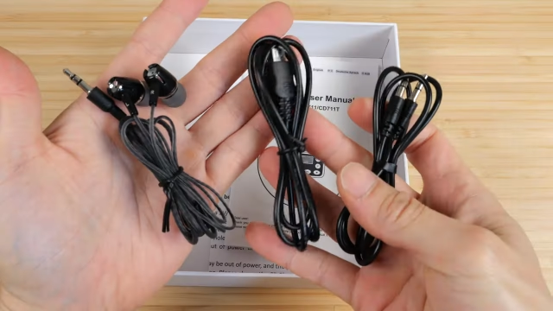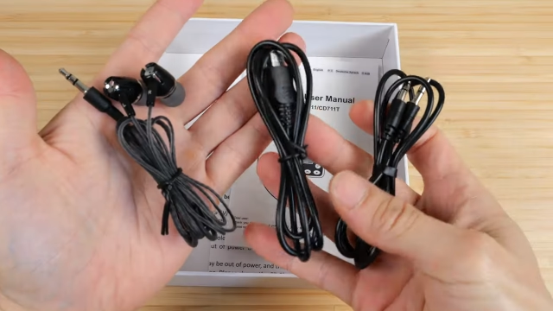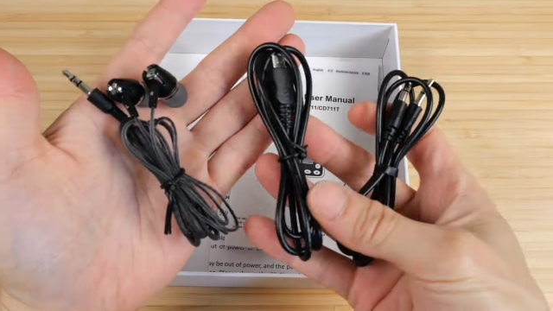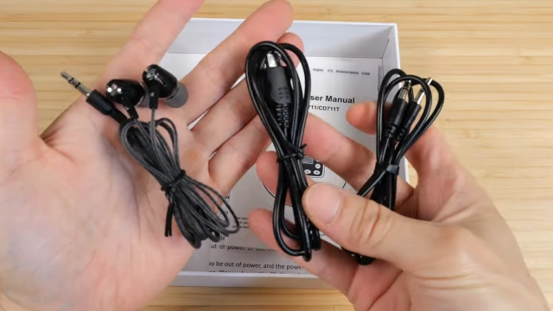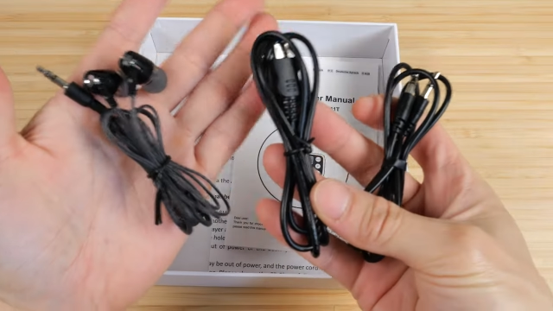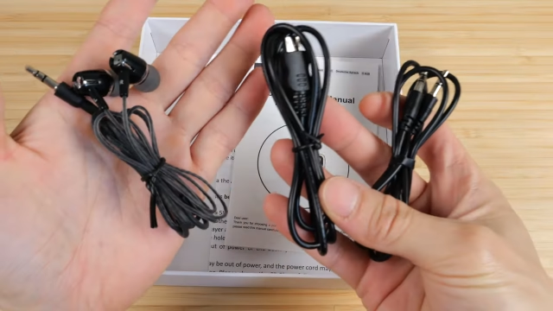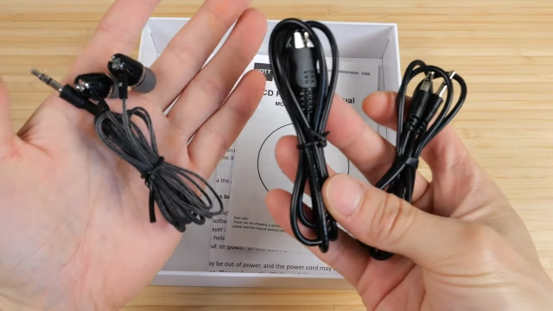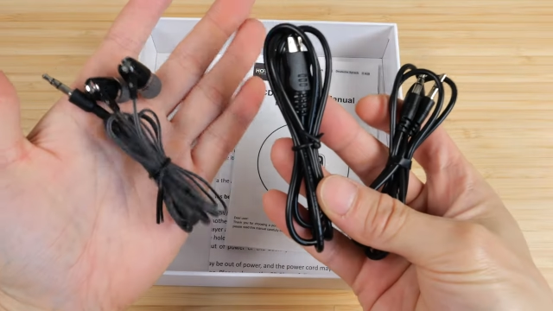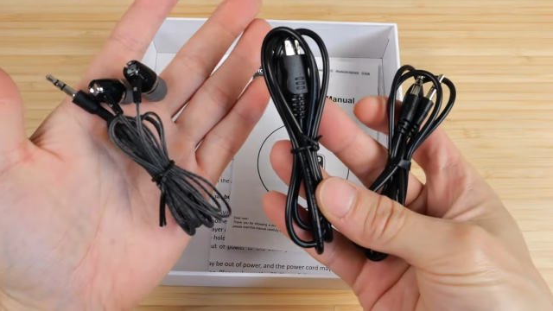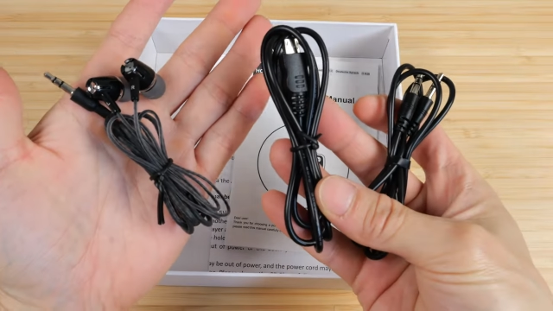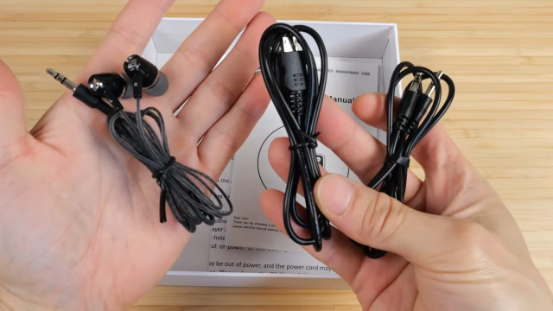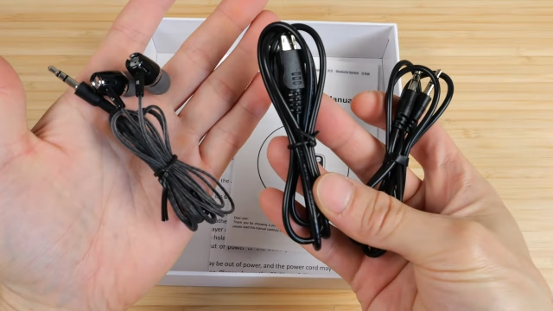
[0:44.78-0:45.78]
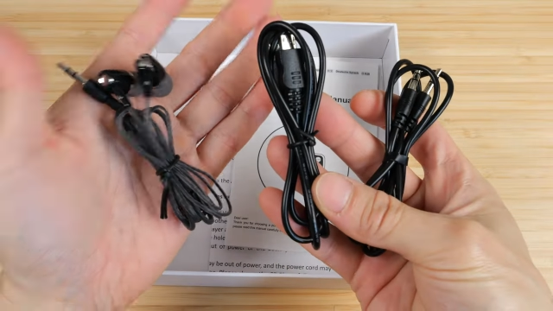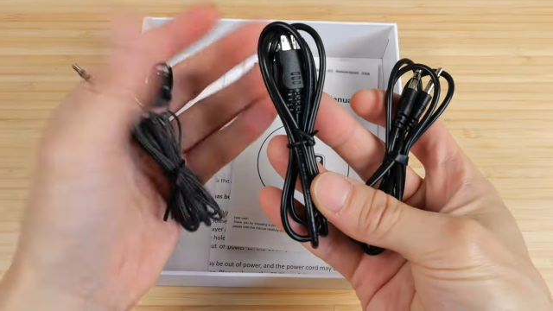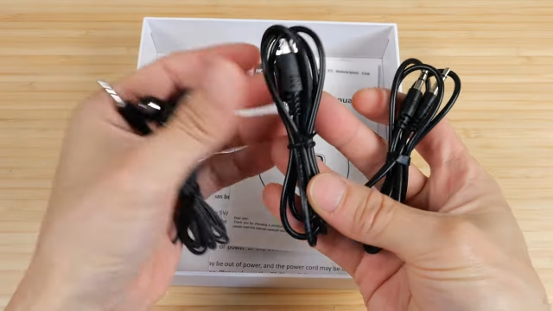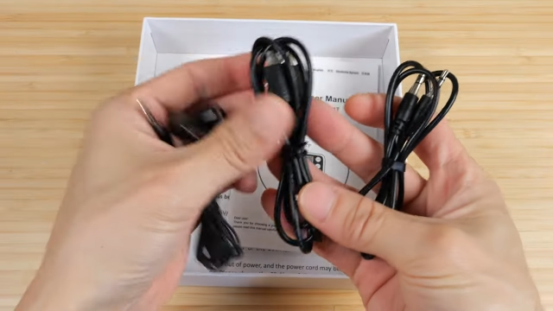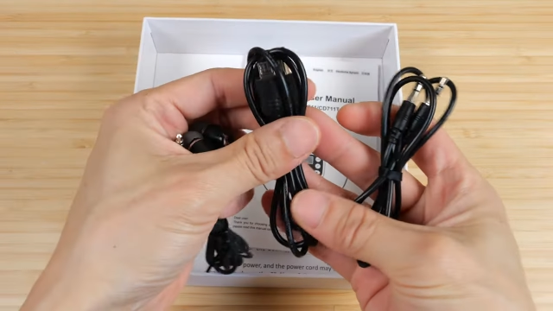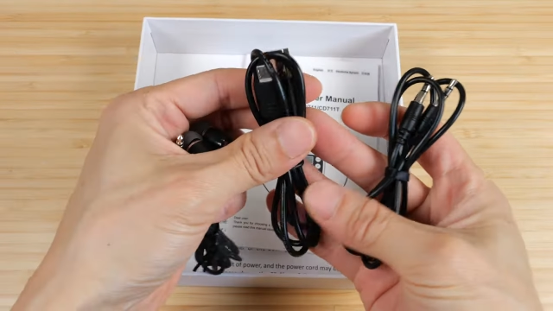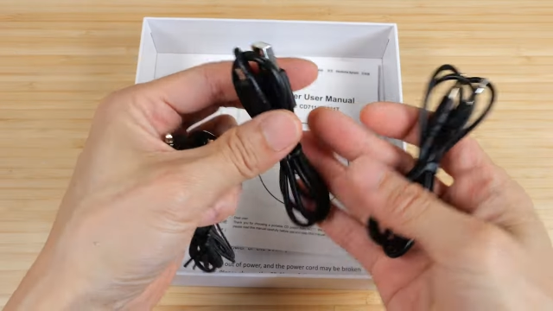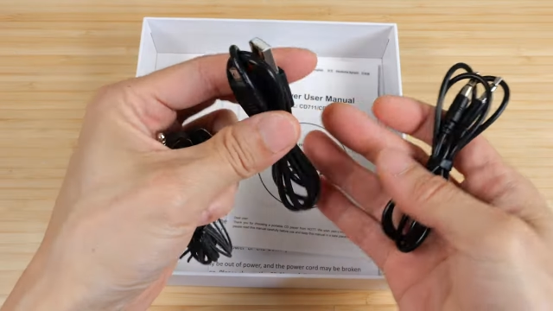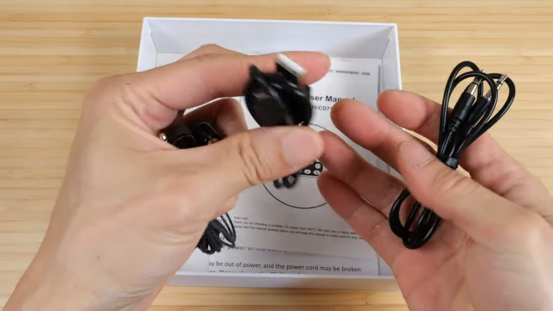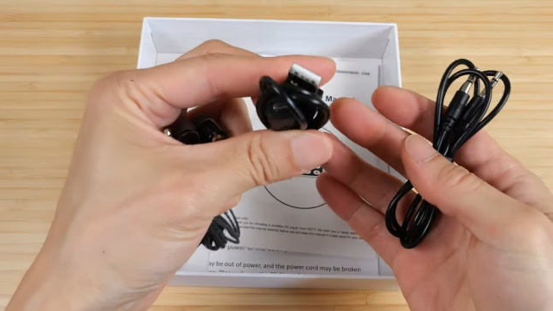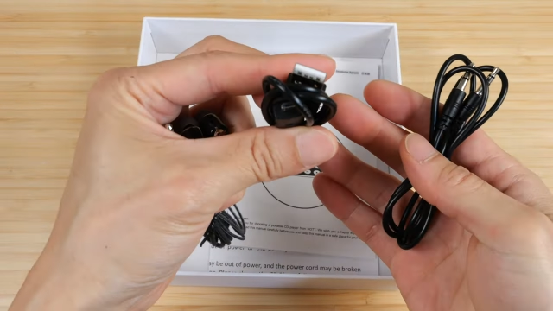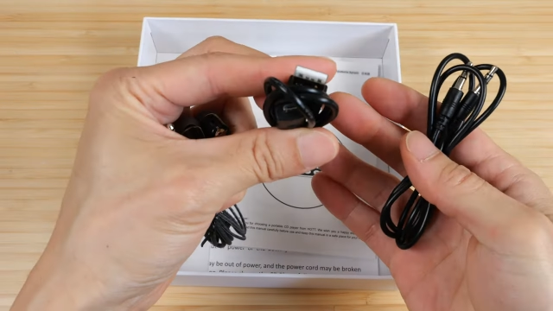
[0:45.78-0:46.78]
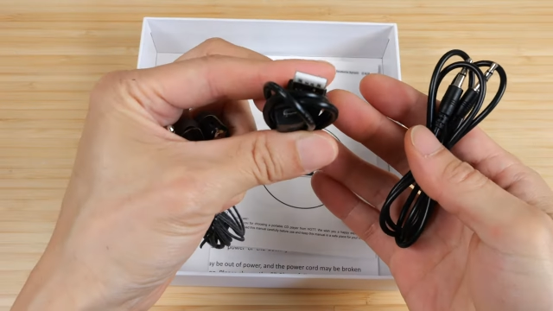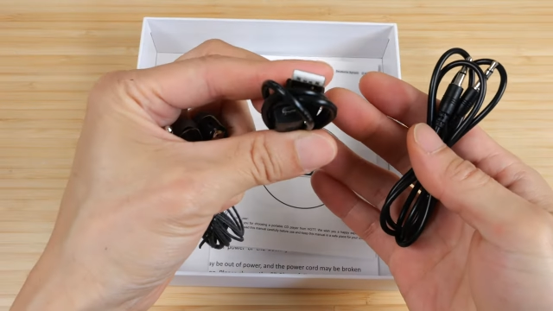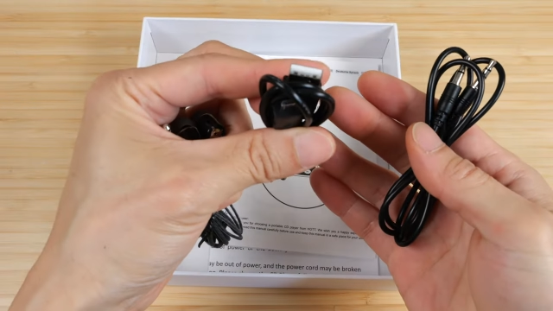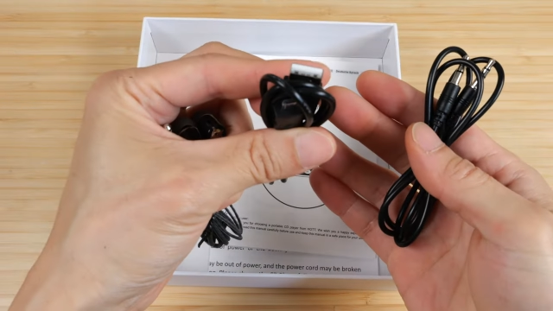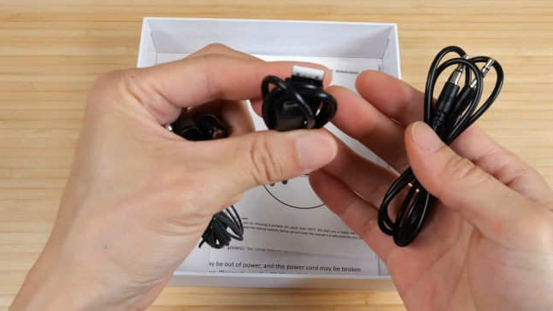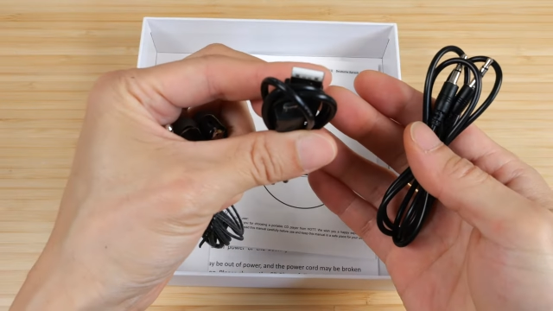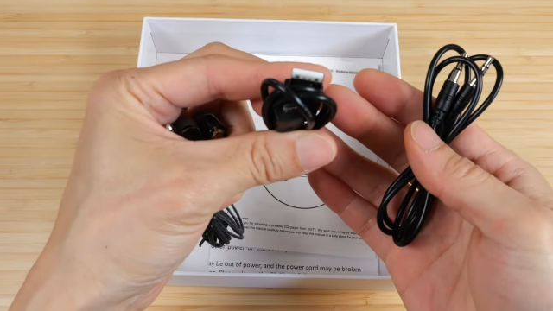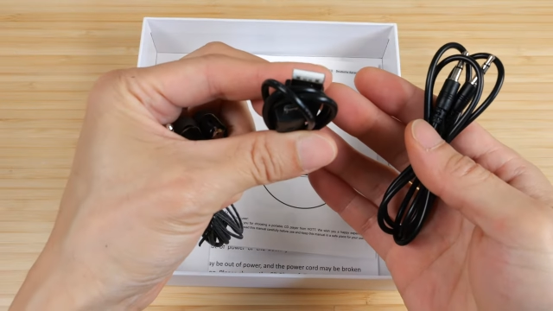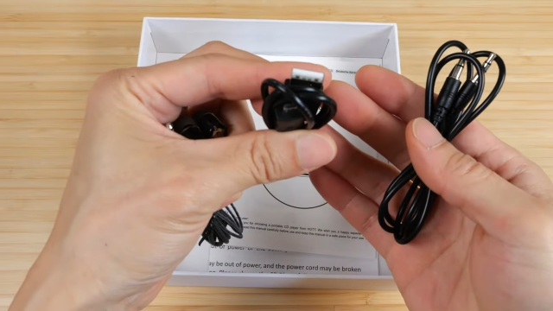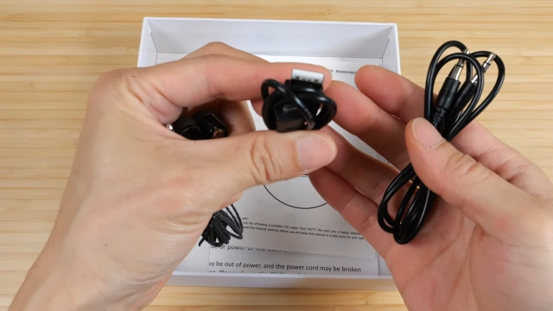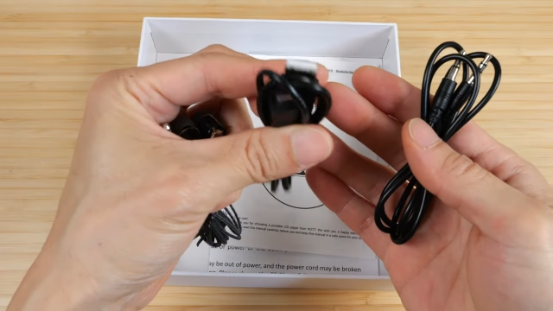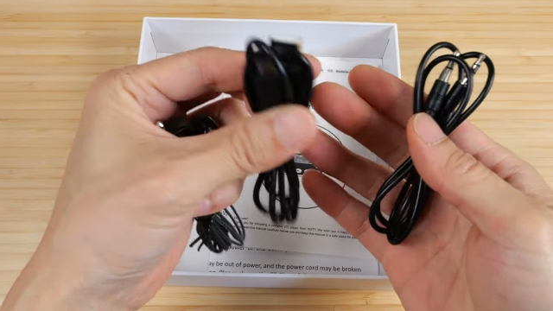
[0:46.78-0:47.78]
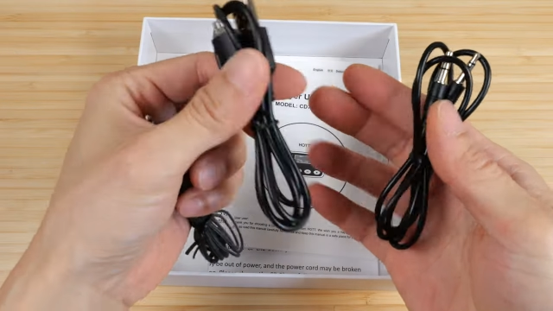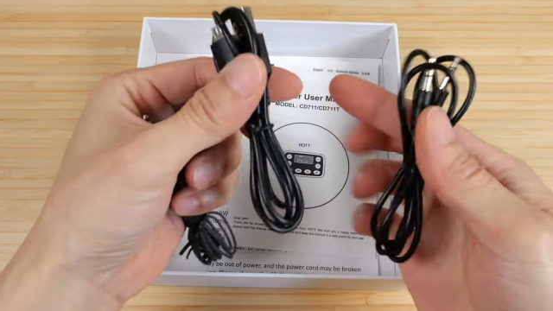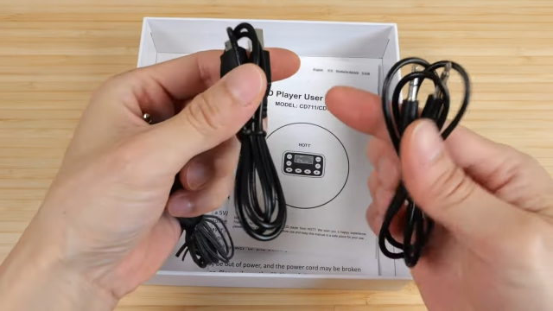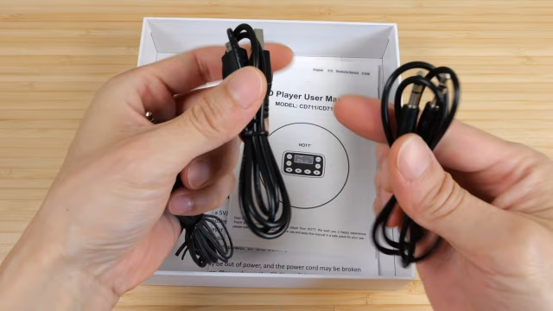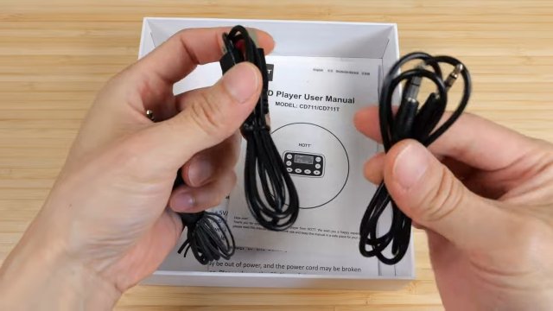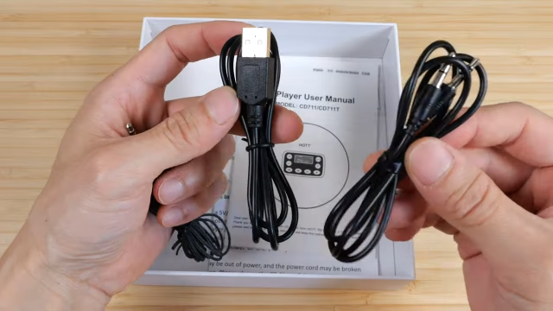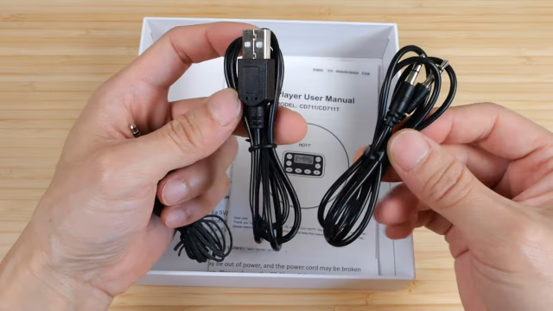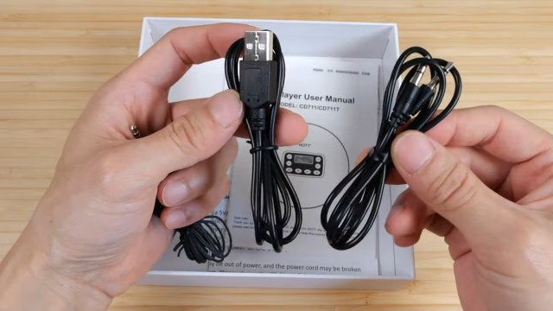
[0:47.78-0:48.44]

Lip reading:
(no speaker visible)